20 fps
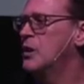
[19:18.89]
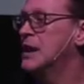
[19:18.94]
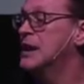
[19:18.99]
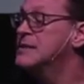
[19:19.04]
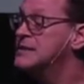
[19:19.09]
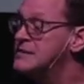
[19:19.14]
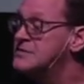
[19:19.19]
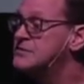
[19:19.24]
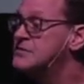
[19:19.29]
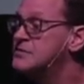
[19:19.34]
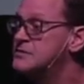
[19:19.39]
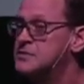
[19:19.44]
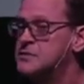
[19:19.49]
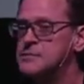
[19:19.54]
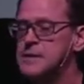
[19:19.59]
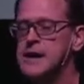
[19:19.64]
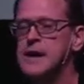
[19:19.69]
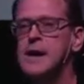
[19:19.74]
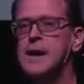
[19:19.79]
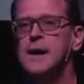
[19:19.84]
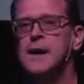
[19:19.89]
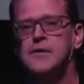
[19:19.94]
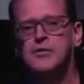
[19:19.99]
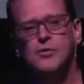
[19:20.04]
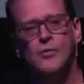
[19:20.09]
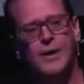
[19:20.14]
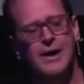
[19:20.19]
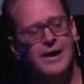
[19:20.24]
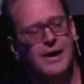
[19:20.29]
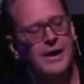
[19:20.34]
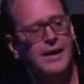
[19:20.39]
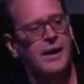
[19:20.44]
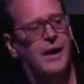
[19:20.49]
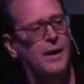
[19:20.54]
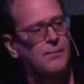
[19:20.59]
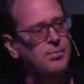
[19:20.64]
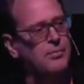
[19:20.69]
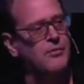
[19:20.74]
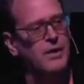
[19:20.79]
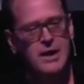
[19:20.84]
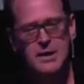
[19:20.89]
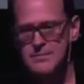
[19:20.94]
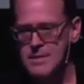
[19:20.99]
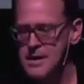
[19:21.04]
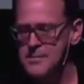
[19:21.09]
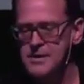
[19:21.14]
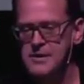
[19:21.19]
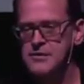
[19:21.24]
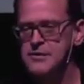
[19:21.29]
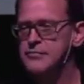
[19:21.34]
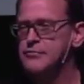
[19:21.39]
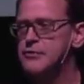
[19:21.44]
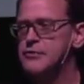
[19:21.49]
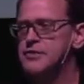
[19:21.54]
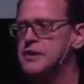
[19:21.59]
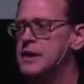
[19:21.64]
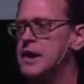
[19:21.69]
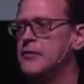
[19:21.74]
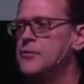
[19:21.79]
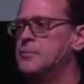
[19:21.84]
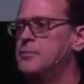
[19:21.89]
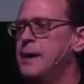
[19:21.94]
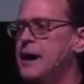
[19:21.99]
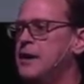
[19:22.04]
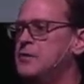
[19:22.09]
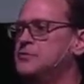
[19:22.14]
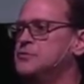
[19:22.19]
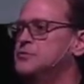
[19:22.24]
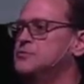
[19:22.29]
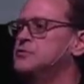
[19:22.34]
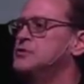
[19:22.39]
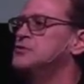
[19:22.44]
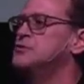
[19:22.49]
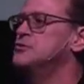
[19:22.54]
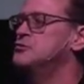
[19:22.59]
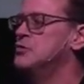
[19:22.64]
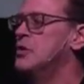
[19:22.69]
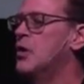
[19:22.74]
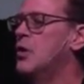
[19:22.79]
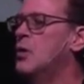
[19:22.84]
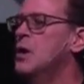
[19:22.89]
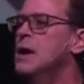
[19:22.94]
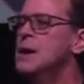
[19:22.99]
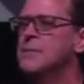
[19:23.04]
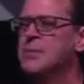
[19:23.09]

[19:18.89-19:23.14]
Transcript: And listen to me, the way I operate may be different than other pastors that you know,